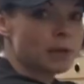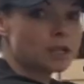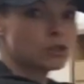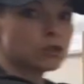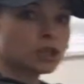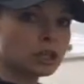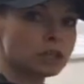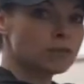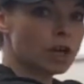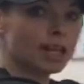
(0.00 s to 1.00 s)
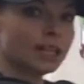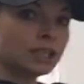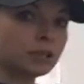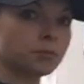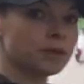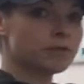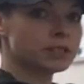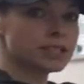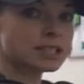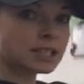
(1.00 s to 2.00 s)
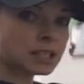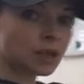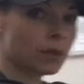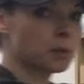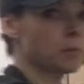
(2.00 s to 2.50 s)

make sure that you've got a little bit of resistance on